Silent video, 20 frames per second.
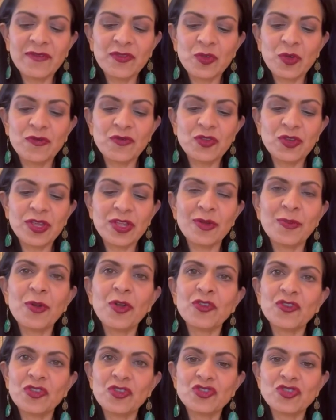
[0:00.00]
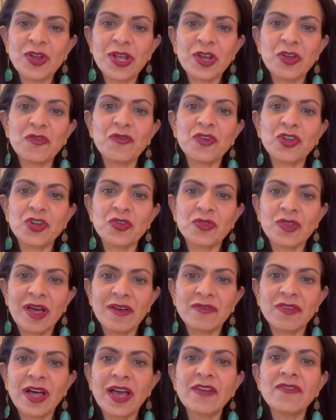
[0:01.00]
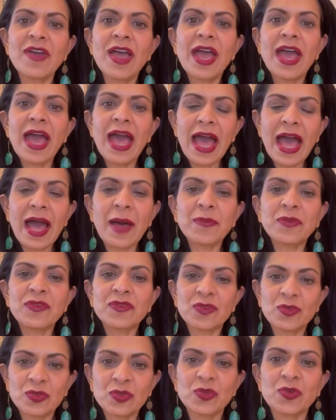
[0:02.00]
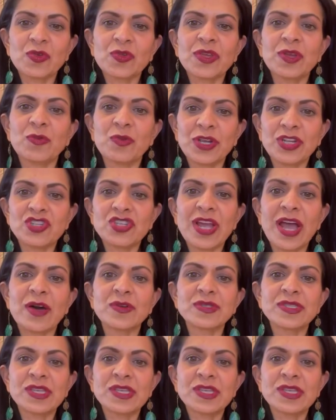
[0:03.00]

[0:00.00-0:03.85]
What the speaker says: So if you need a personal trainer for your love life, absolutely reach out.